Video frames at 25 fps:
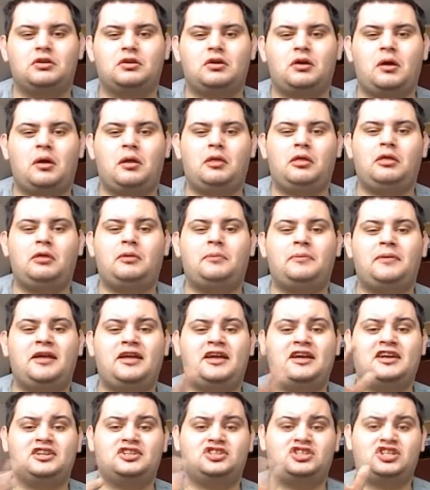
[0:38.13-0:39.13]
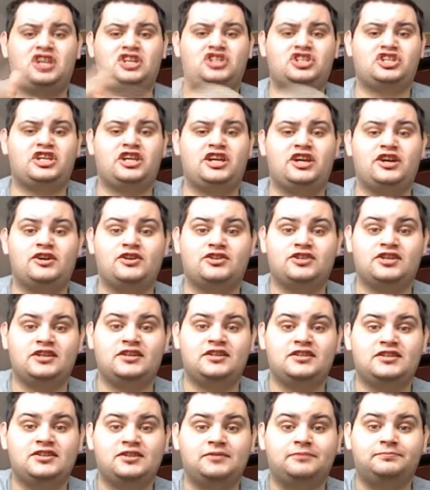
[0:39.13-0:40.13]
a little bit of change of gears
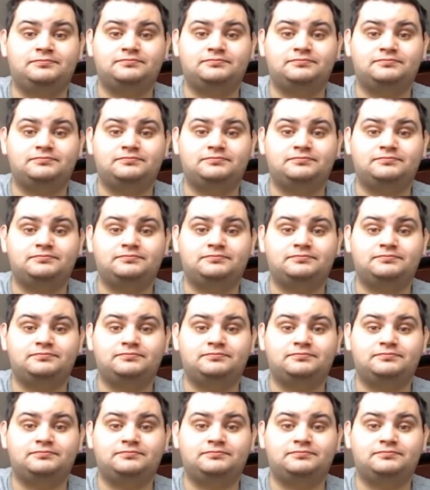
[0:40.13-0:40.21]
and